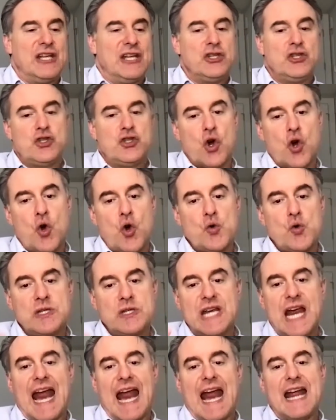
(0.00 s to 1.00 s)
Don't
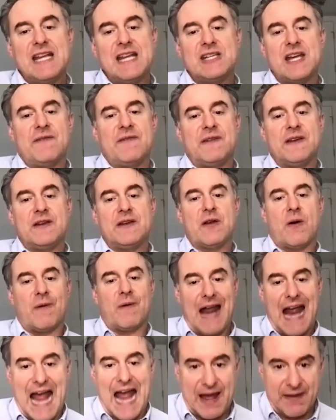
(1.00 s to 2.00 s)
change if you don't
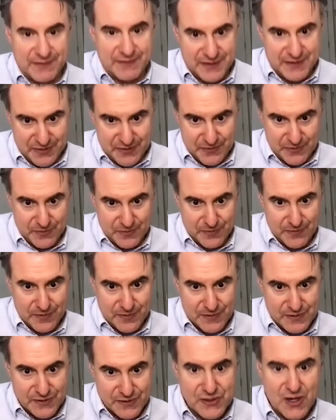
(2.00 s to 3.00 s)
have to.
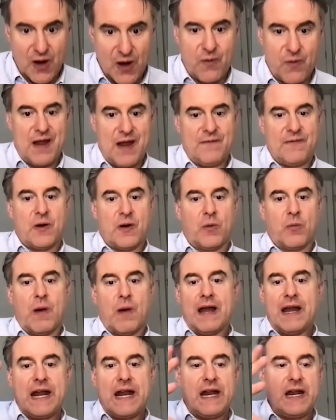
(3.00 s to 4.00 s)
So if you're
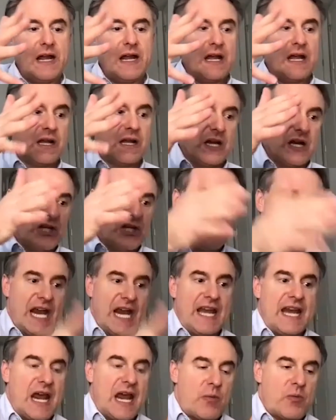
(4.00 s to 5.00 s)
running
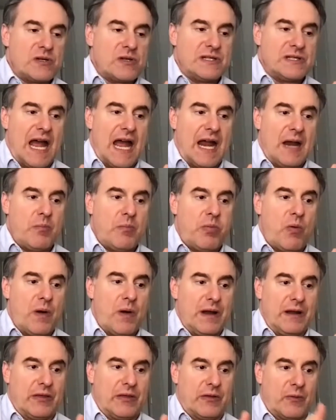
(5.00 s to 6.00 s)
JD Edwards
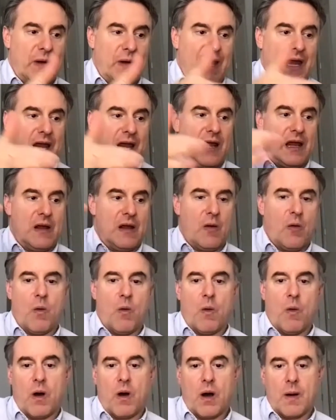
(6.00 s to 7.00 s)
9.3
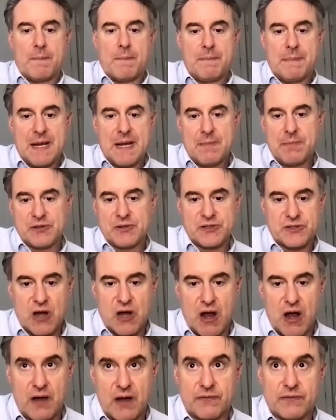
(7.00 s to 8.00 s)
or
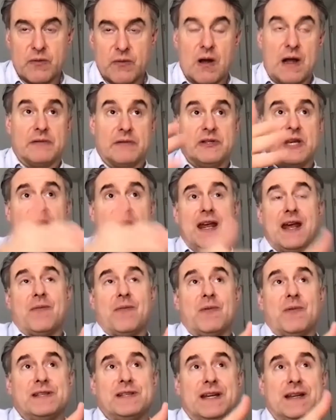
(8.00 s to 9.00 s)
PeopleSoft, JD
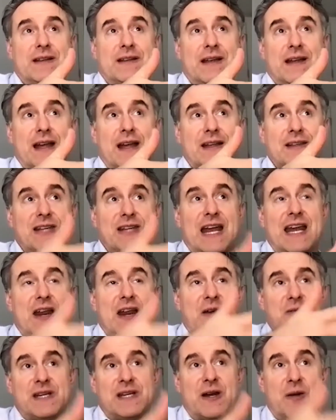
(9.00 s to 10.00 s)

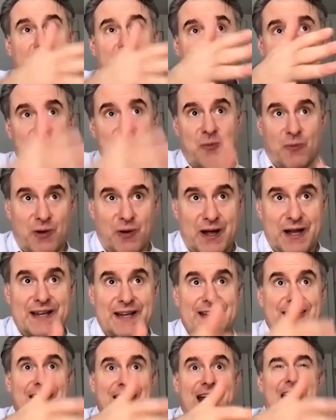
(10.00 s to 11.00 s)
Edwards Enterprise
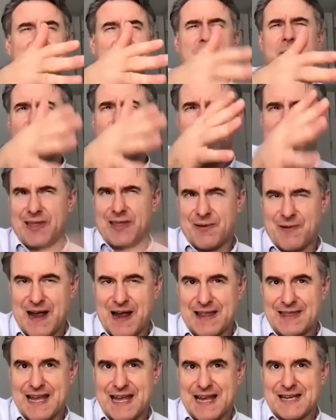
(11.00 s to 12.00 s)
1
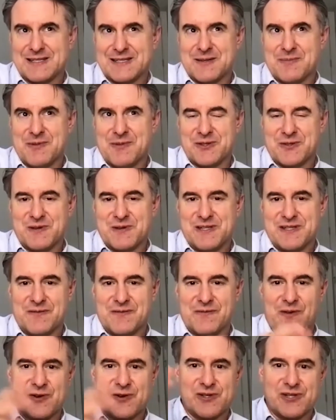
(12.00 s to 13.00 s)
9.3, I think, is the most
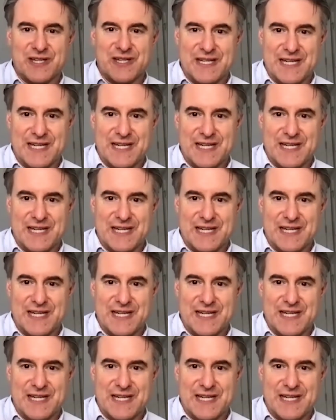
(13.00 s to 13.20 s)
recent version,